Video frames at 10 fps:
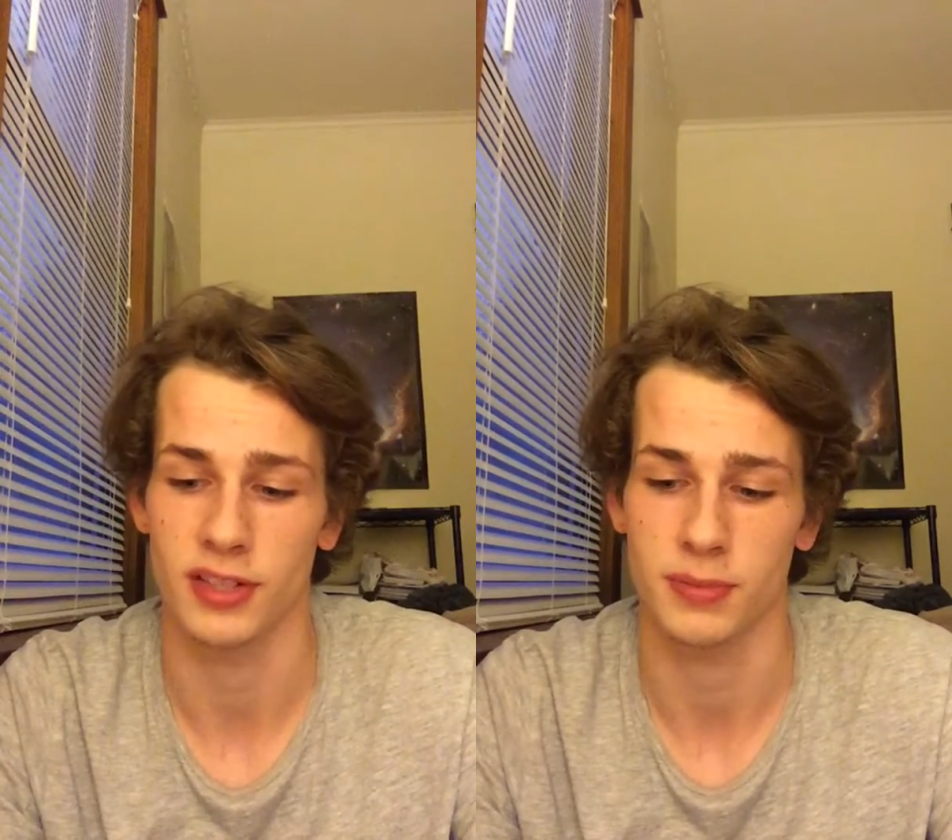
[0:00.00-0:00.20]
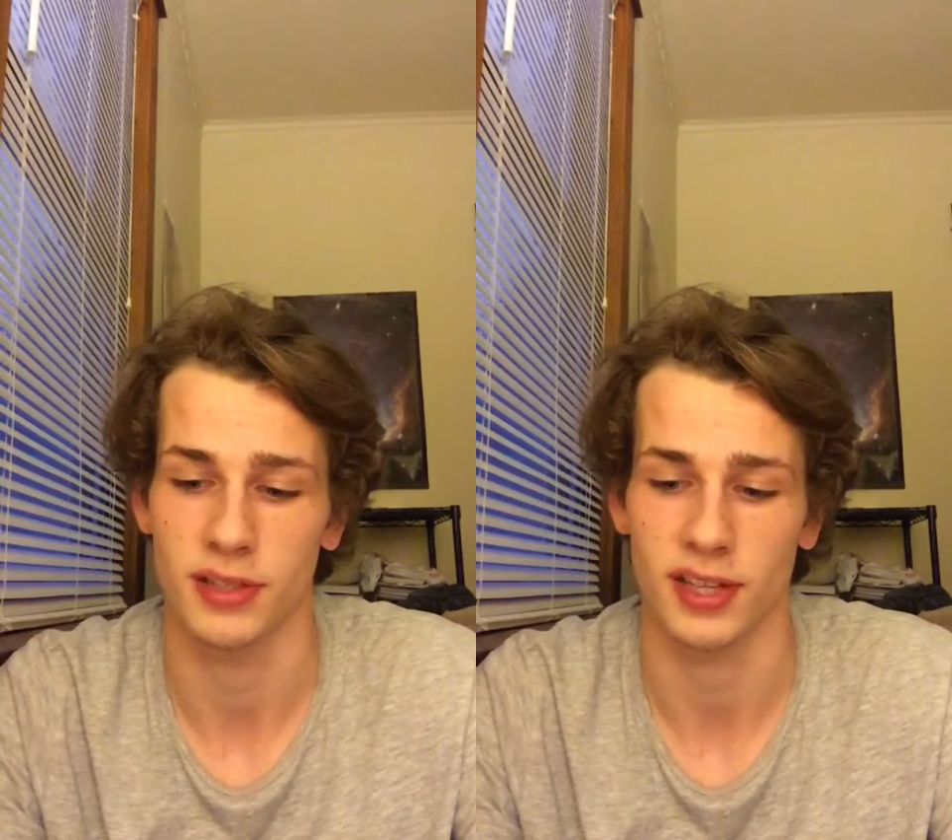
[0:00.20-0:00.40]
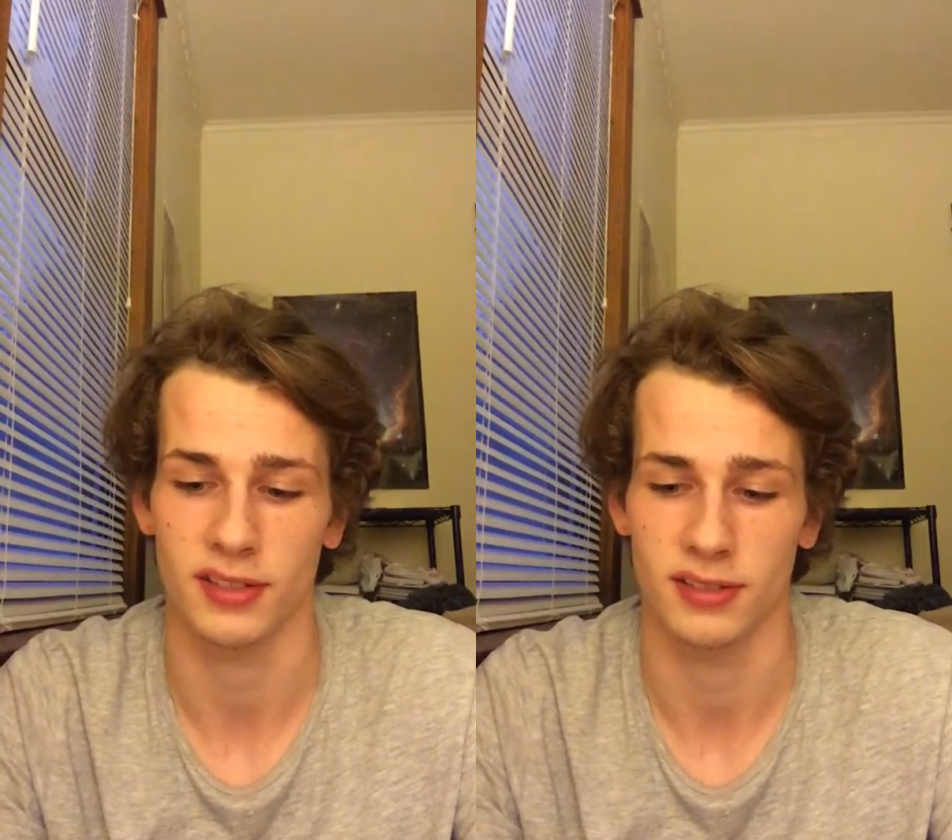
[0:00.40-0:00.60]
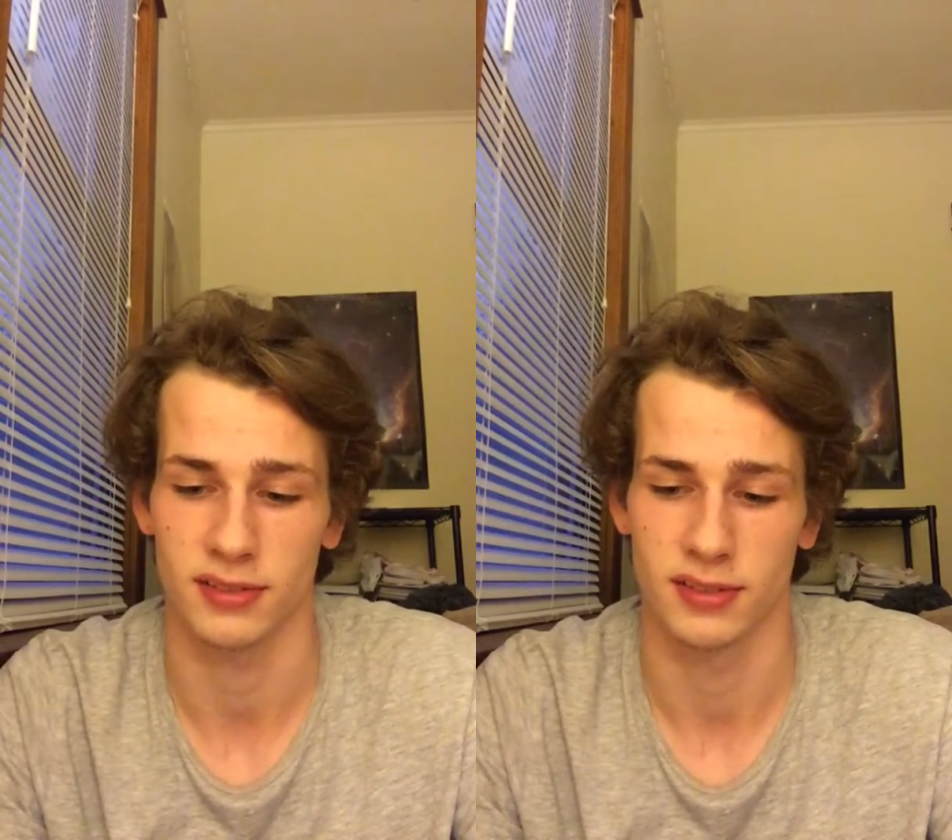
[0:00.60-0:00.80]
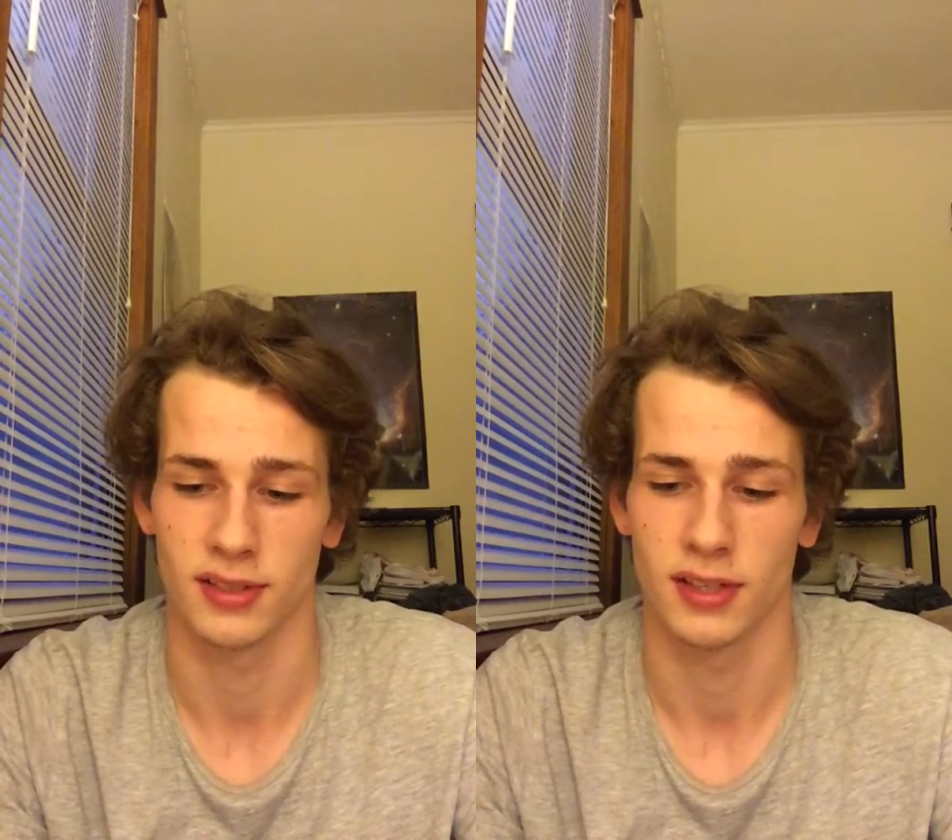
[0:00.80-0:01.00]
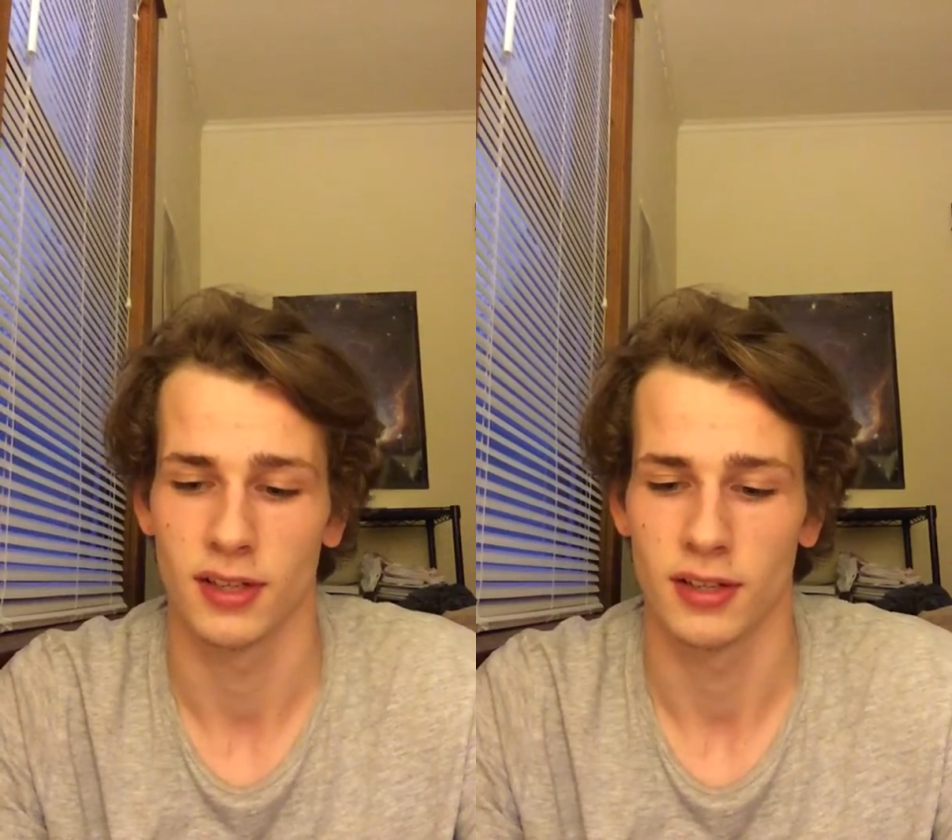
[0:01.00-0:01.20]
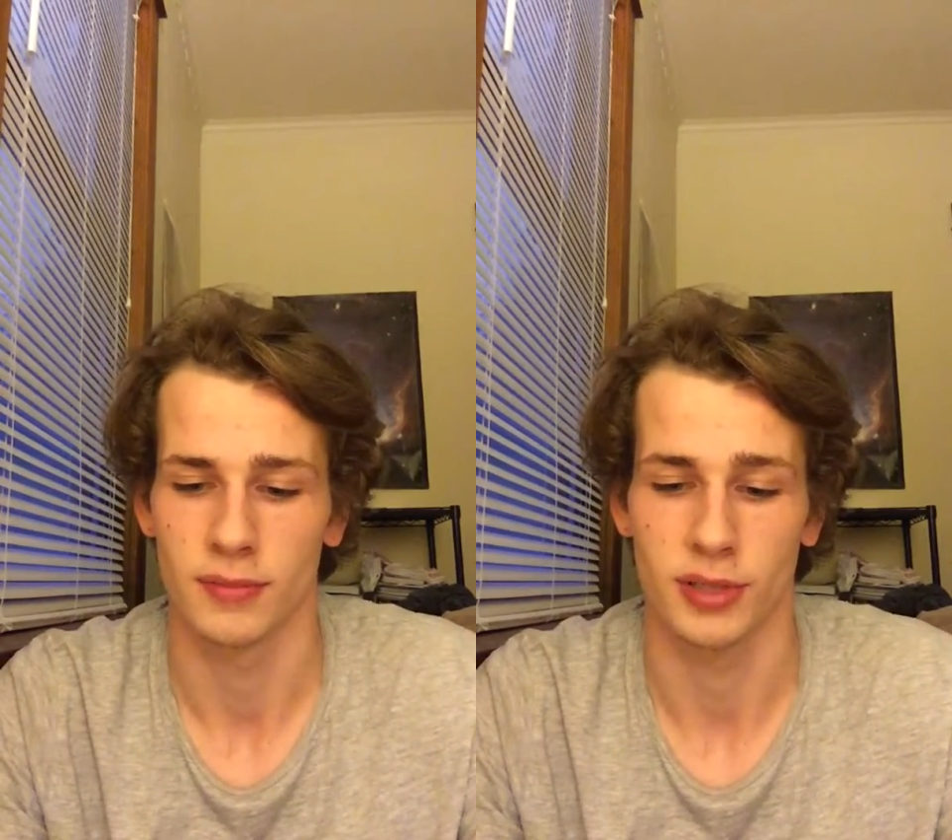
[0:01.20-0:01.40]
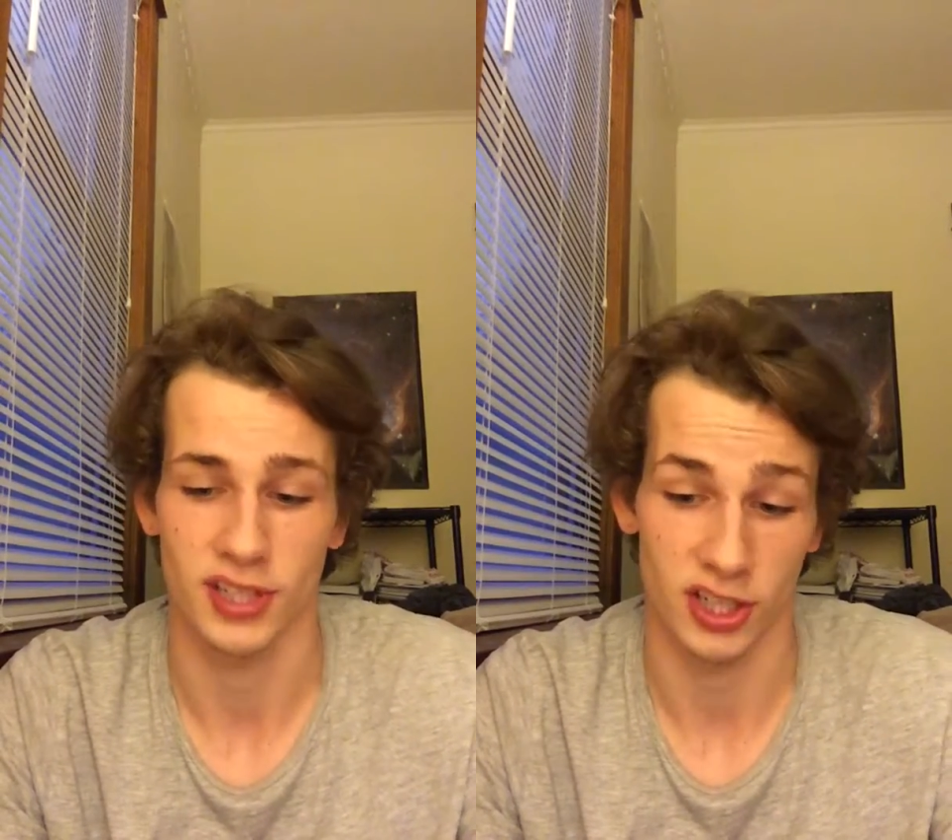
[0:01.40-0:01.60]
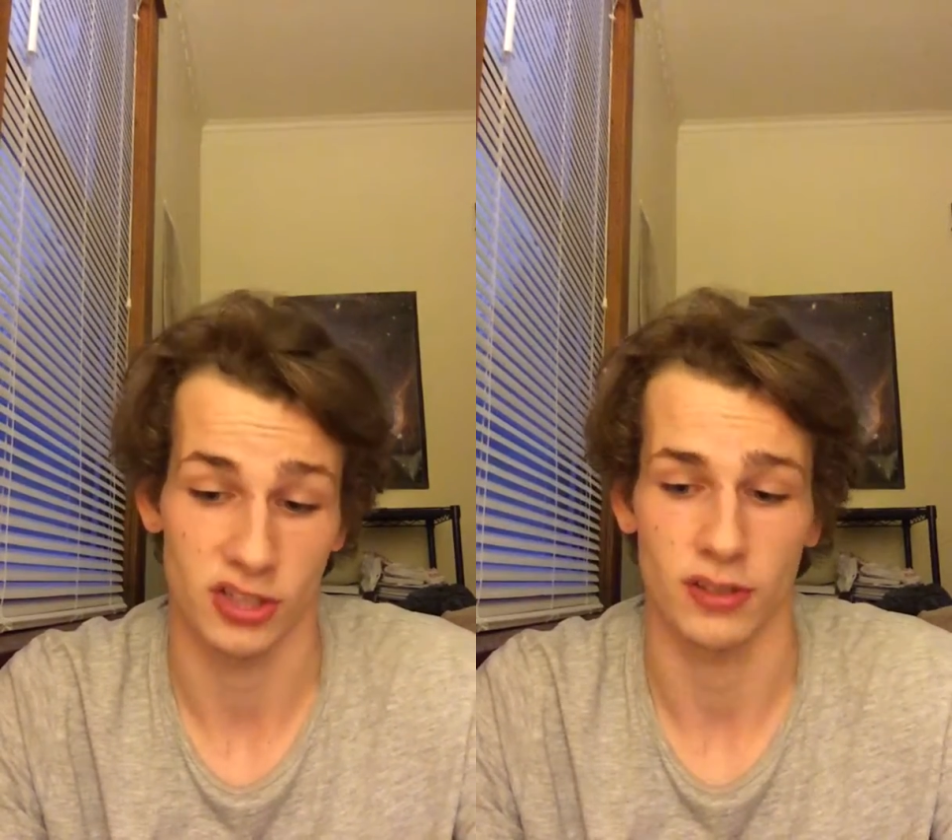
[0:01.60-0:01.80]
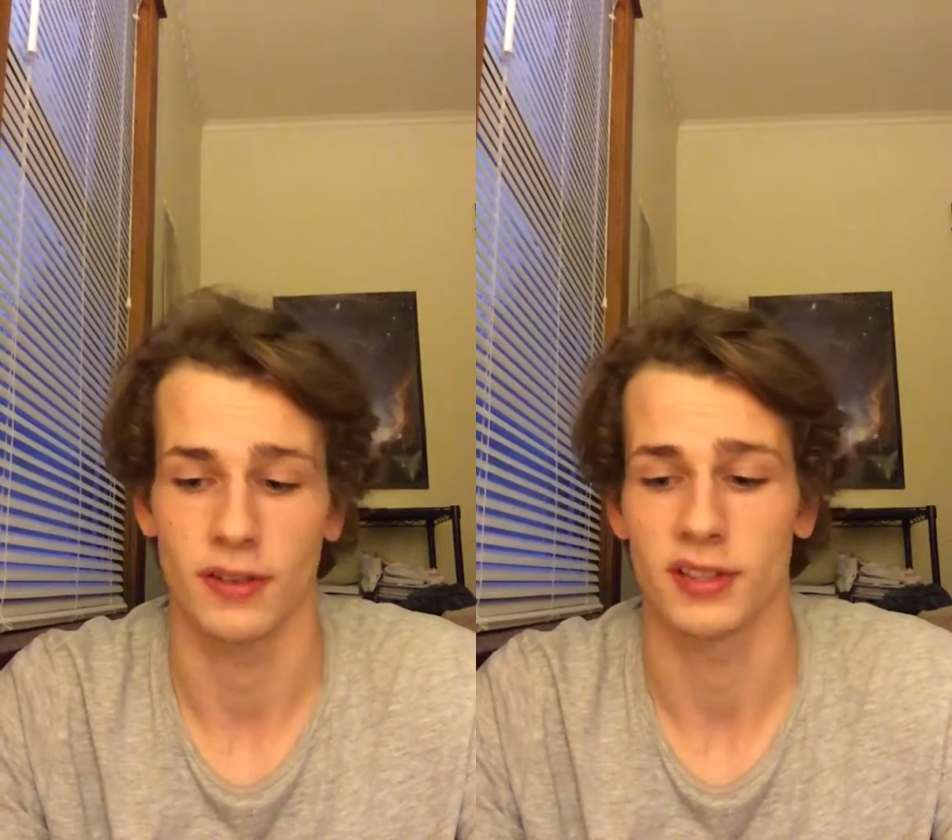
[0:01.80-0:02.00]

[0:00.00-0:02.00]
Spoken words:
protection.